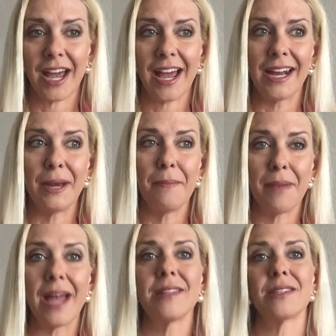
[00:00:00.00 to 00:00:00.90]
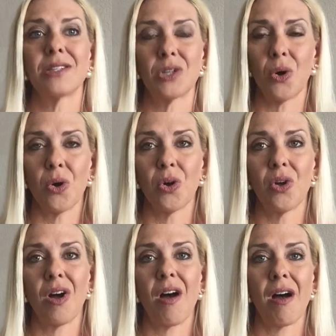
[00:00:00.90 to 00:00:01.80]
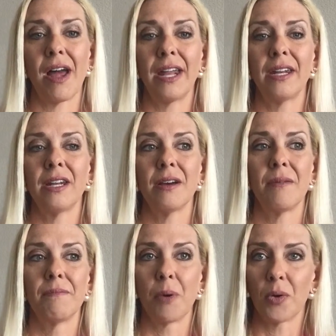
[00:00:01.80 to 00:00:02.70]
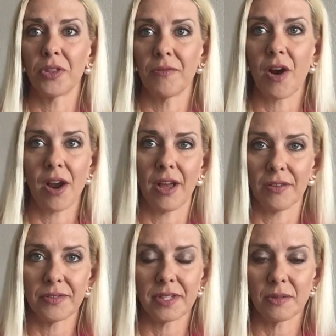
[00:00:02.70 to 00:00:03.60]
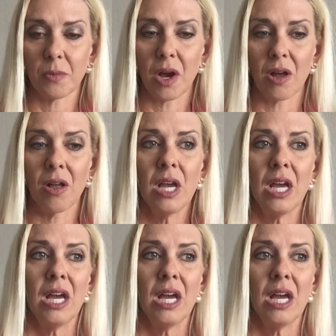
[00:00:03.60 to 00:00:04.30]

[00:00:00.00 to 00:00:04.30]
an immense toll on both of our health. Well,